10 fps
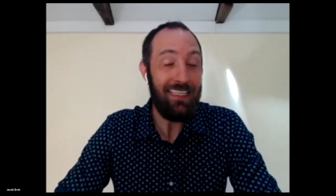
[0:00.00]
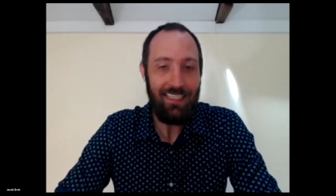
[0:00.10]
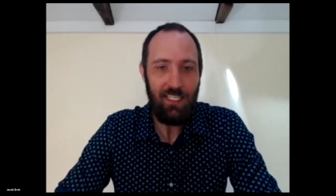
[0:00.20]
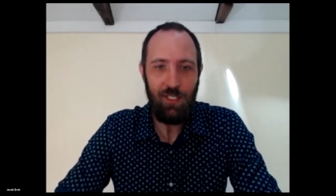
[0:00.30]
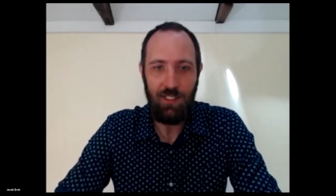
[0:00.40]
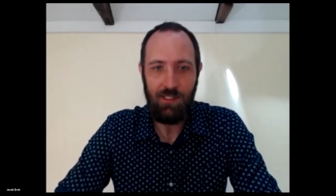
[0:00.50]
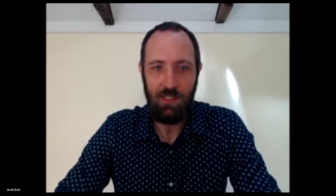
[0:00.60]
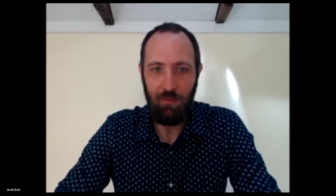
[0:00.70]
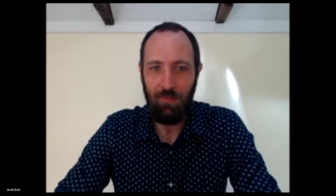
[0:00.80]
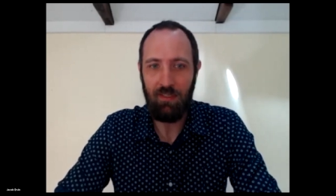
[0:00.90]

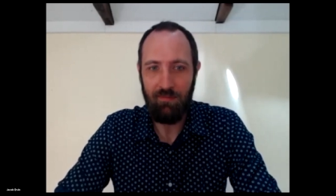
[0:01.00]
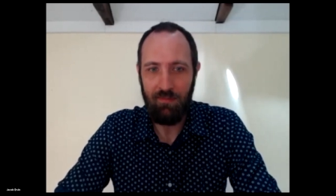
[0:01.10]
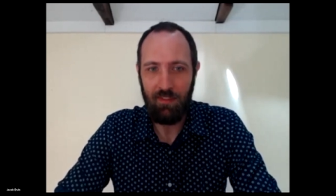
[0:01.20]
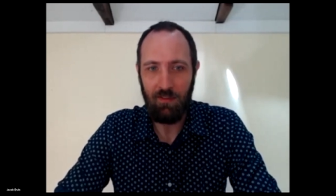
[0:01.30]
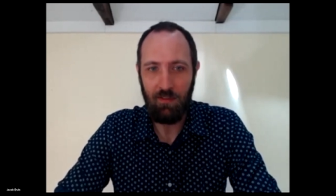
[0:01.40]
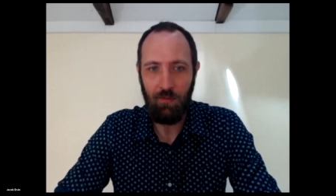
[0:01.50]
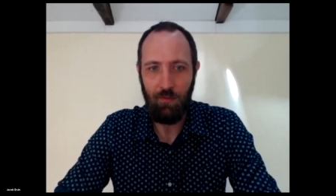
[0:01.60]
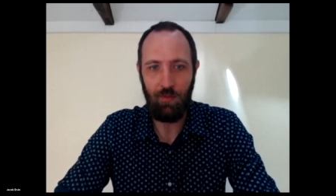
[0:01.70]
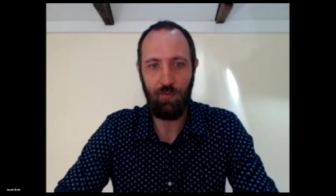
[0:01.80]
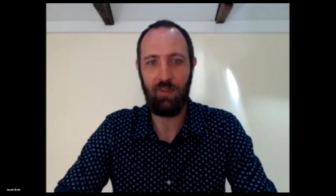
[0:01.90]
niches are being filled
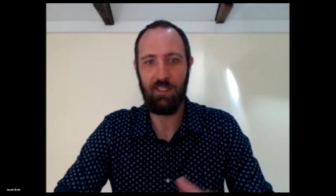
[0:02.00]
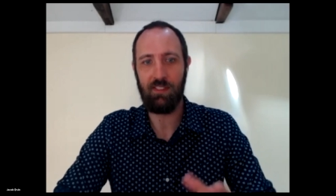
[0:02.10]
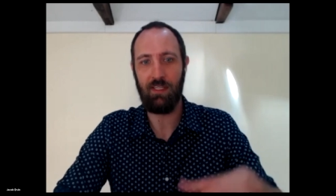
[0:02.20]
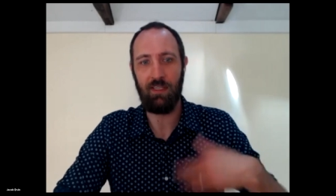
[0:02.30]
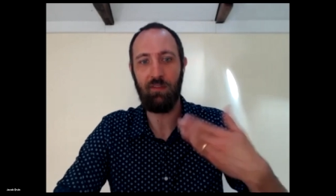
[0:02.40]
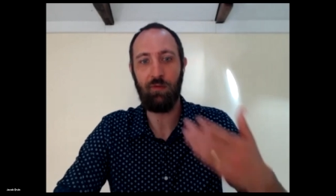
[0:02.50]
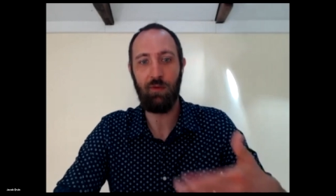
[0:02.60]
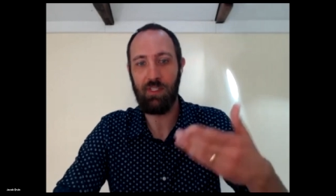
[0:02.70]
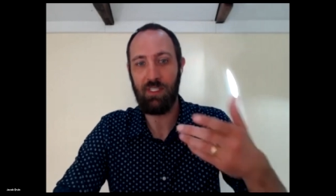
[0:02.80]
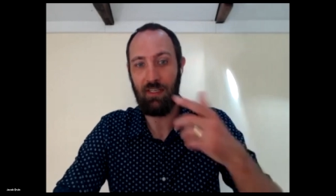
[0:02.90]
through this
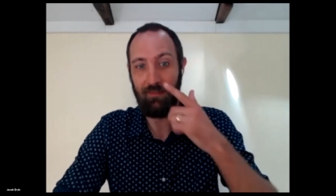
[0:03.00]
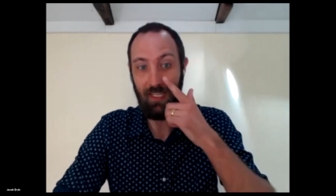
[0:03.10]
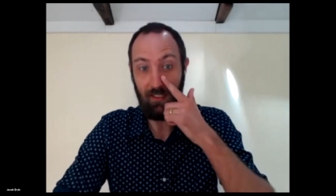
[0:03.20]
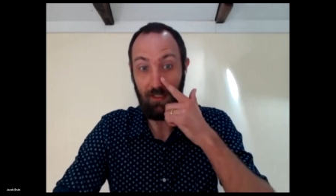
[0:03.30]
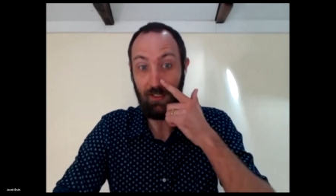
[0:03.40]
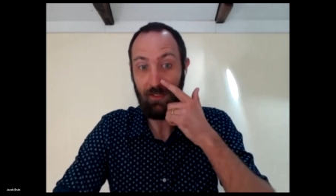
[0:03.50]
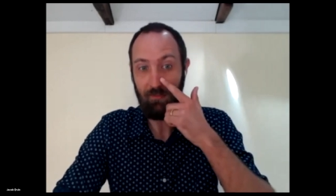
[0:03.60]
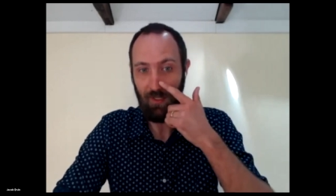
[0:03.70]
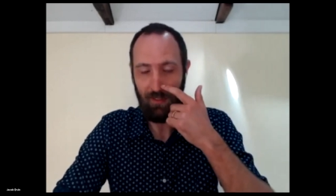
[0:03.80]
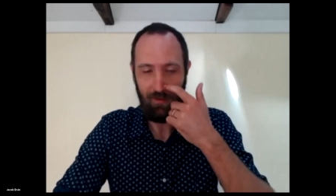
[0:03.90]
kind of technology,
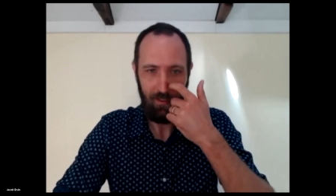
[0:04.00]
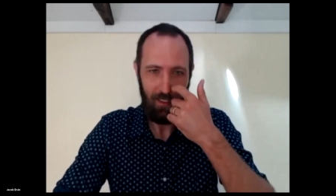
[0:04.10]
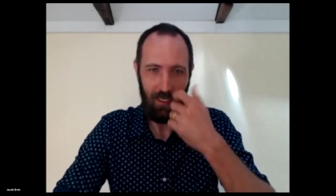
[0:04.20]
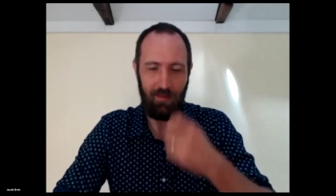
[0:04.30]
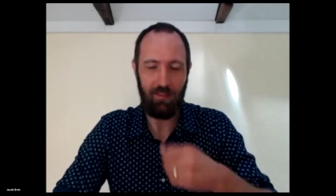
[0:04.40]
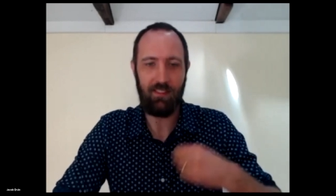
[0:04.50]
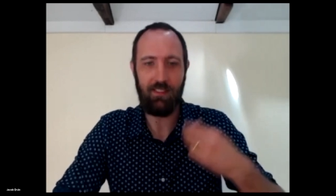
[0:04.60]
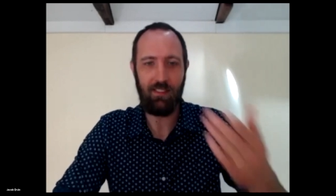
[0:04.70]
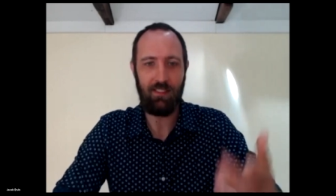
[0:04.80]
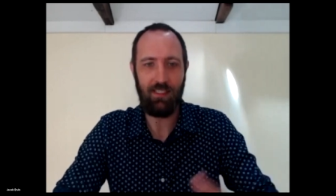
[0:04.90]
right? I think it's
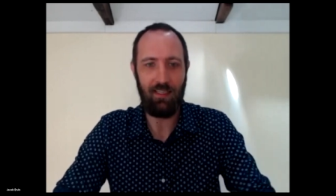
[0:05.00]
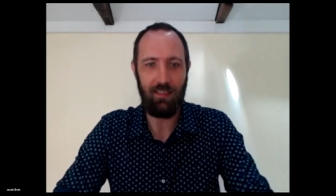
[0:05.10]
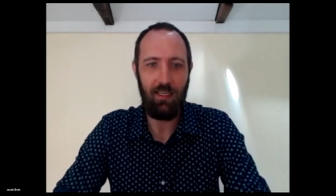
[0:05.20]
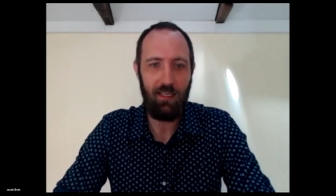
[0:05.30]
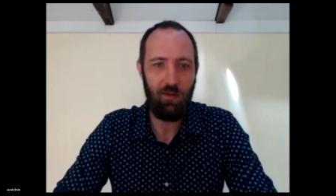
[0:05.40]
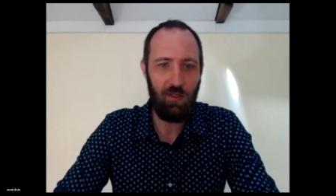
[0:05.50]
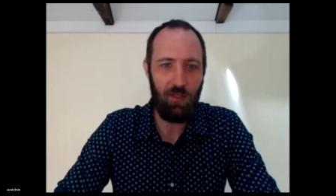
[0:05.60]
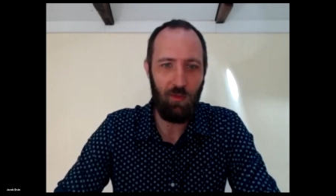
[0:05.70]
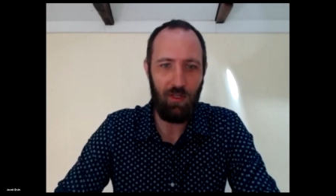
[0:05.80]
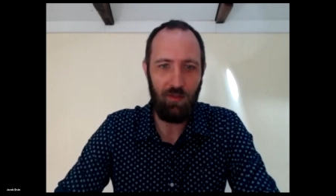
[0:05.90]
easy to say like, hey,
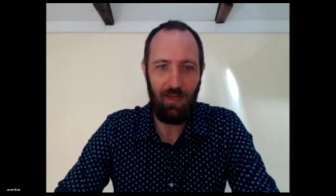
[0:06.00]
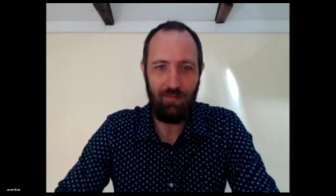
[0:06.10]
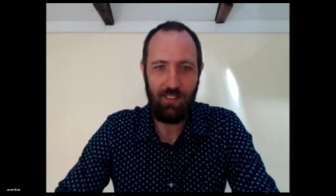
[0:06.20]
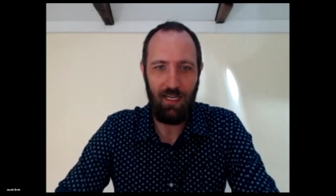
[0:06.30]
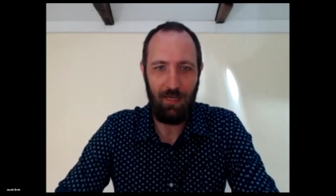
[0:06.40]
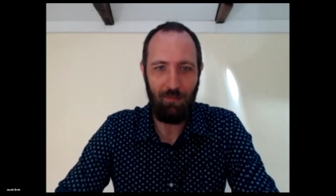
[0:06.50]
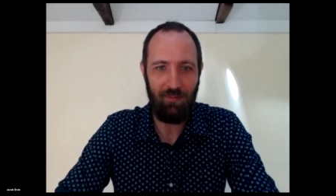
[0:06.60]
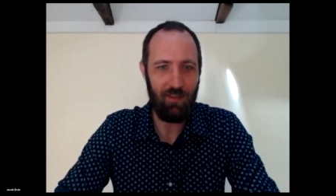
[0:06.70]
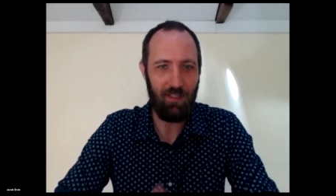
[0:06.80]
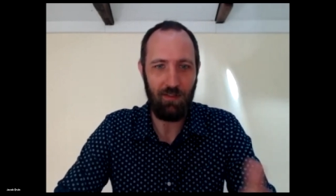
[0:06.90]
when all you have is a hammer,
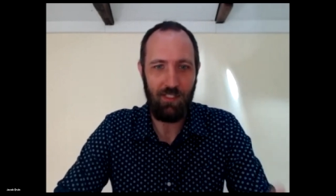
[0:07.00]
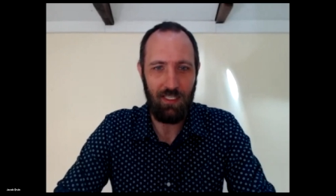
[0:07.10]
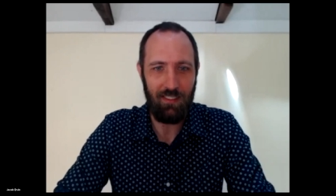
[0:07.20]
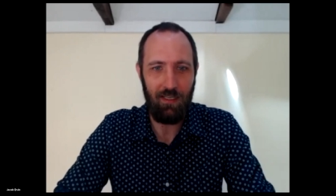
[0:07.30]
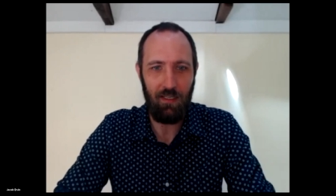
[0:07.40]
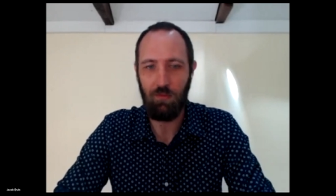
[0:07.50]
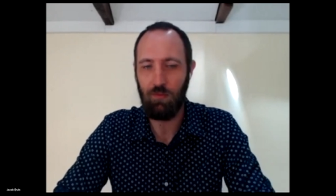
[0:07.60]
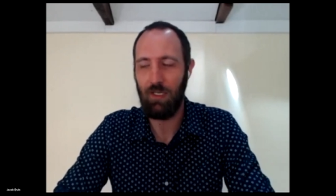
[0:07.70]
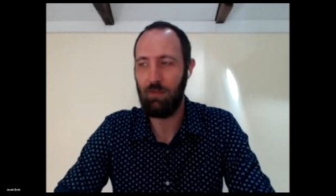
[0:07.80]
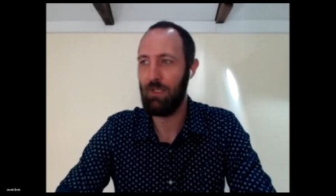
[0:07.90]
everything looks like a nail,
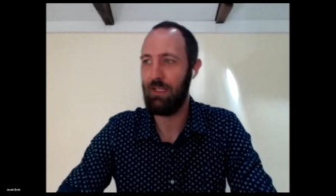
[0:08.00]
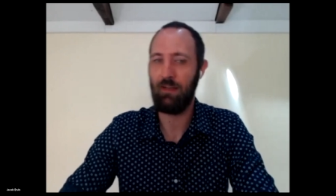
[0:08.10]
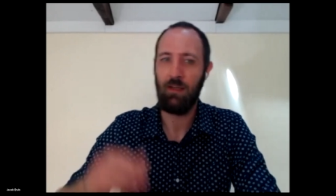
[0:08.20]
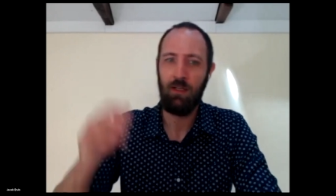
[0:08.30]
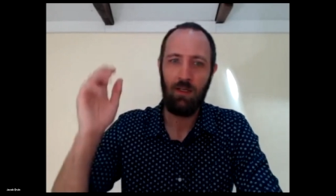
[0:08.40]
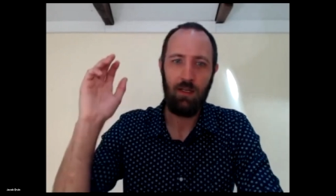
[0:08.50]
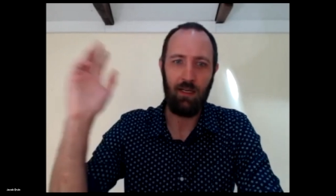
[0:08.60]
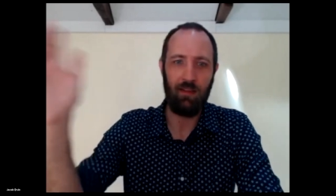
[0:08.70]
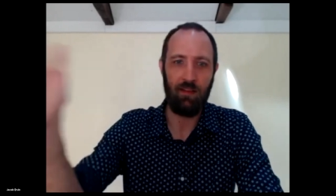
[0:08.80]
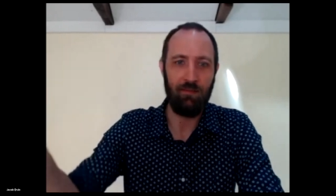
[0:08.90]
right? But like,
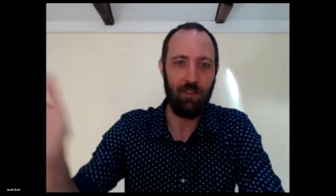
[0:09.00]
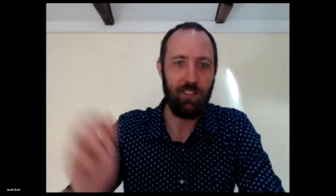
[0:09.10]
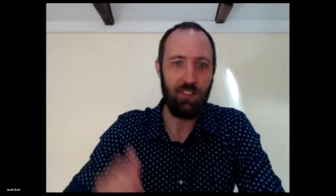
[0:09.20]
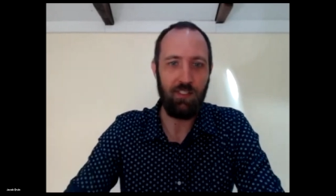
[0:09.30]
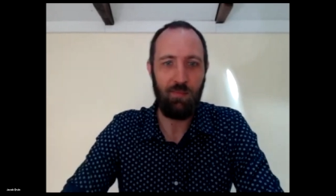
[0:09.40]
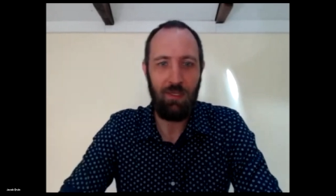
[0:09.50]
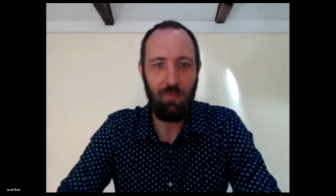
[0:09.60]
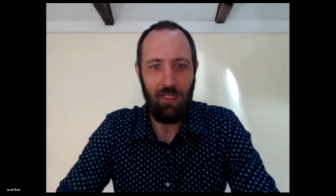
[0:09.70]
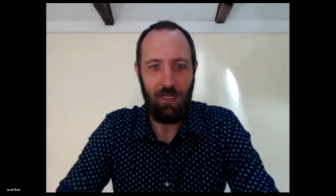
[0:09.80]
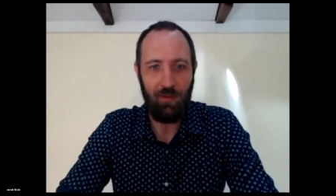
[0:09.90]
again, the Virgil's
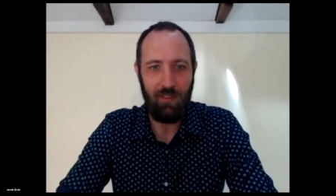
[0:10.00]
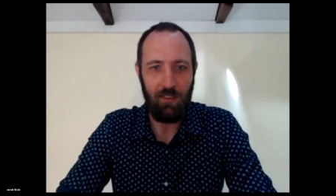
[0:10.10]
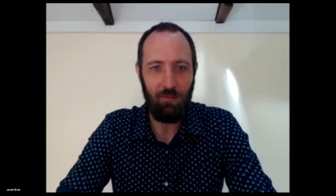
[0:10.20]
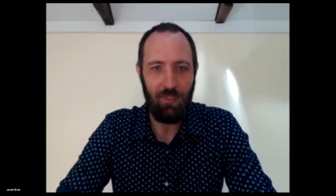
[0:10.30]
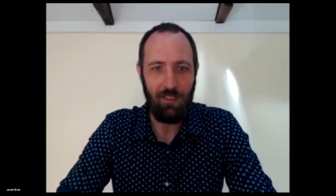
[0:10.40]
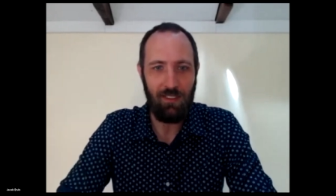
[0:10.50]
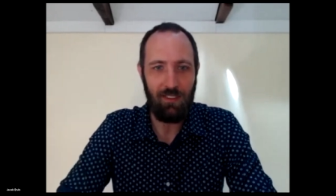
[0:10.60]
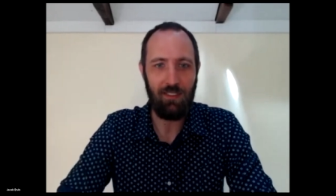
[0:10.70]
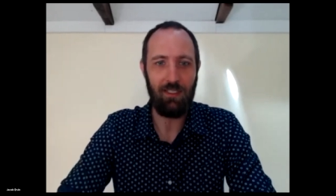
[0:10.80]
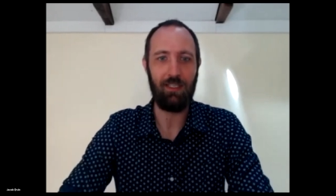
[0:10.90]
people out there
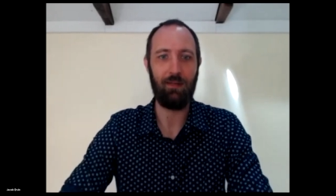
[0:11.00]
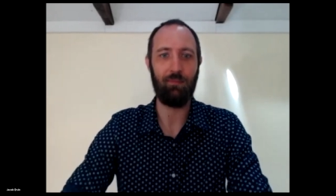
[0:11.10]
building